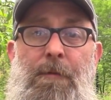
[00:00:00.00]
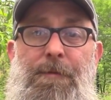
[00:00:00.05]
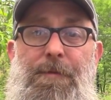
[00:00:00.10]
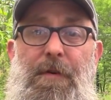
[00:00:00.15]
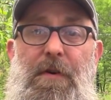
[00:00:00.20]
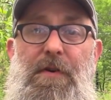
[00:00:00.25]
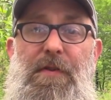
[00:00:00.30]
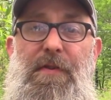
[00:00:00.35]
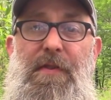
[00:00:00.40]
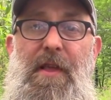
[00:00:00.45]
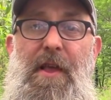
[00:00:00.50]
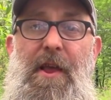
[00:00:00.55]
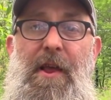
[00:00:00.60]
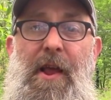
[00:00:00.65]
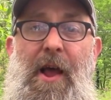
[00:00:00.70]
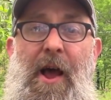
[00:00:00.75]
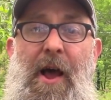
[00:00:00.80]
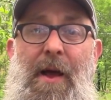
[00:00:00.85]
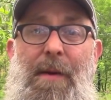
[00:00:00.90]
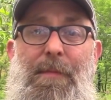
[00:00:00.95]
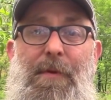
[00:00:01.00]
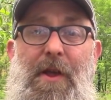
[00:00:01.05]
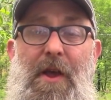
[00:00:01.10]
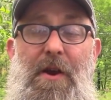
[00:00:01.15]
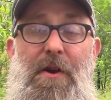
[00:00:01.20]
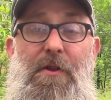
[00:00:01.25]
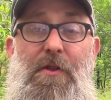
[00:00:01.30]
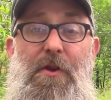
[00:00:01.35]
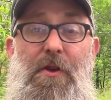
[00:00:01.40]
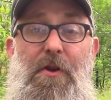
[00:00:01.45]
First thing I'm
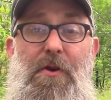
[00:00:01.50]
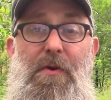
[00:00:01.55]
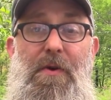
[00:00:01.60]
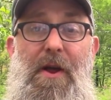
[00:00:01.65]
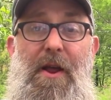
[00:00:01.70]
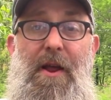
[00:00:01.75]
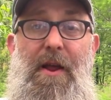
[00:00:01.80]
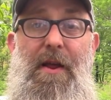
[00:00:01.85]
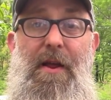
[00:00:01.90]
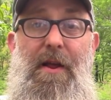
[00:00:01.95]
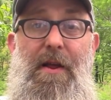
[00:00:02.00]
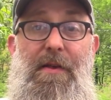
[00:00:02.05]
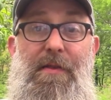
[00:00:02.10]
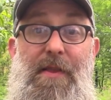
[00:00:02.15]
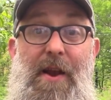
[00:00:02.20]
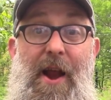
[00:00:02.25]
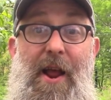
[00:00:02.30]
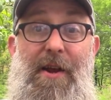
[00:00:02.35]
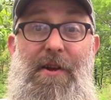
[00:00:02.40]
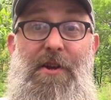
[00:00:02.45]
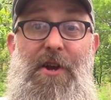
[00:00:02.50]
gonna do is an egg